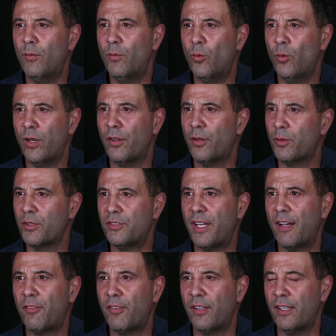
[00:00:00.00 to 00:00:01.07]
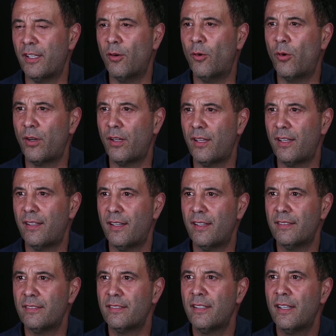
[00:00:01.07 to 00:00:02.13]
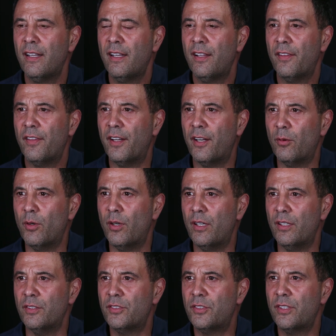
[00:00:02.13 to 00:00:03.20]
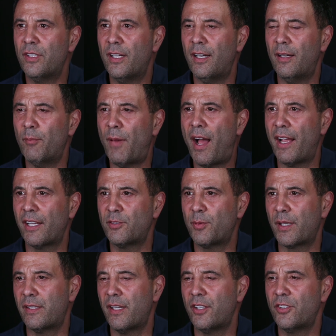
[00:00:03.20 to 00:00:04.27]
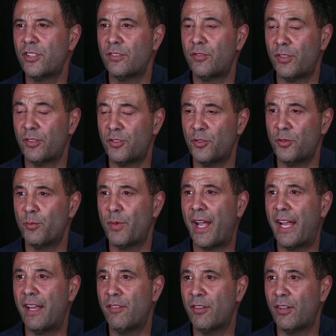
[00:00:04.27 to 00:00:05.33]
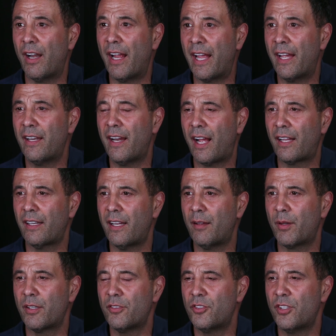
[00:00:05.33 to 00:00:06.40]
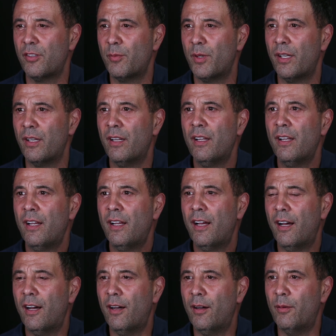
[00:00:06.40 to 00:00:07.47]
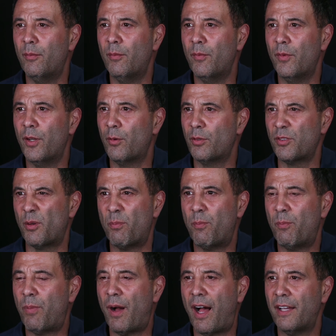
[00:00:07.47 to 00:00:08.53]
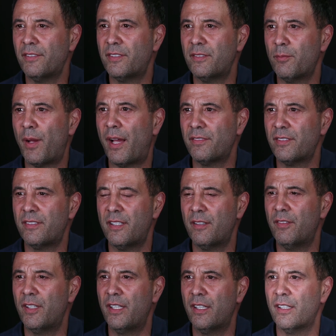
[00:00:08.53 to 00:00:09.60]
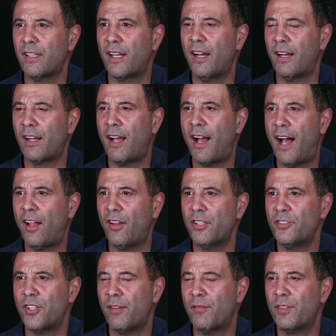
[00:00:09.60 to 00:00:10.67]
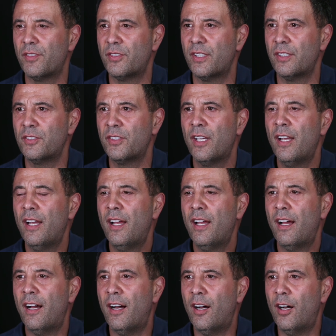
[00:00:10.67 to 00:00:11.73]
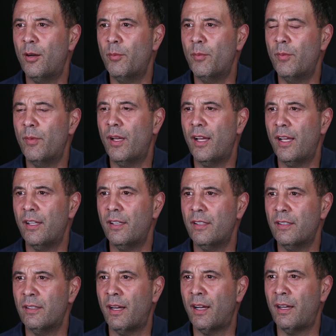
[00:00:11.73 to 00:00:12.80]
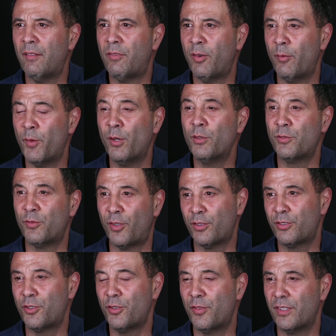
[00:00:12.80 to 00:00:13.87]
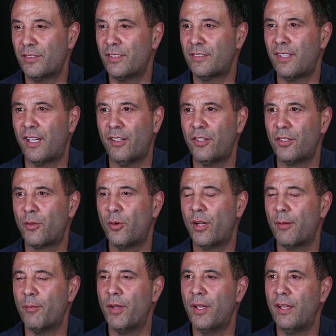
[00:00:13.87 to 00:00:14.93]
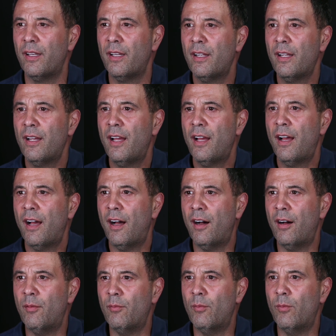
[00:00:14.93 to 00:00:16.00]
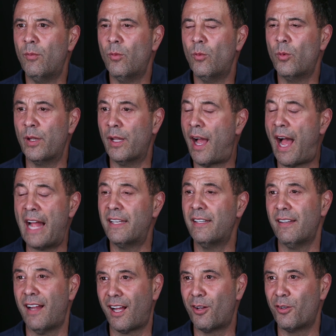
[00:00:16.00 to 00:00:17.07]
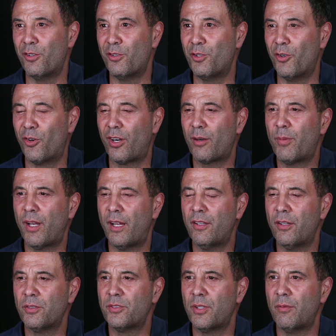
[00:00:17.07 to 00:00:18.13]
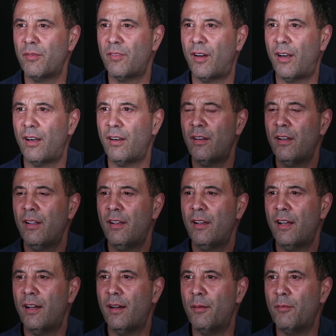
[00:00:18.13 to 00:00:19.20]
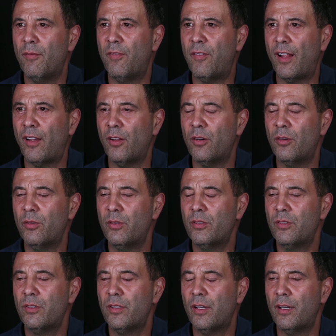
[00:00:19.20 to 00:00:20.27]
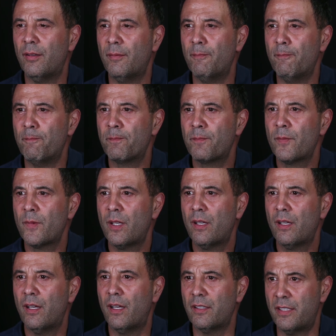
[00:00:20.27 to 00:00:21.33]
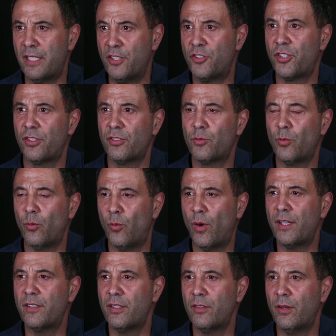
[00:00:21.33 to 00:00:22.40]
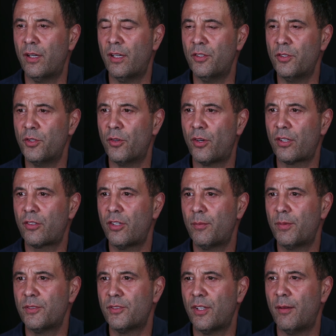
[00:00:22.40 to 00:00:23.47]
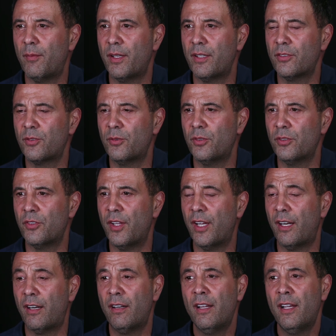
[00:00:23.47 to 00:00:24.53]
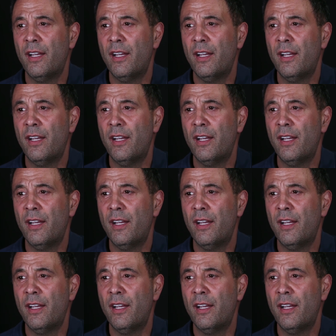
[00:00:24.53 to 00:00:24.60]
where there was definitely orderliness, there was high expectations for student behavior and academic achievement, there was a positivity, a college emphasis, and from those first two visits I learned quite a bit. I did not go to New York, but I know some of our fellow teachers went to a New York trip and saw many schools there.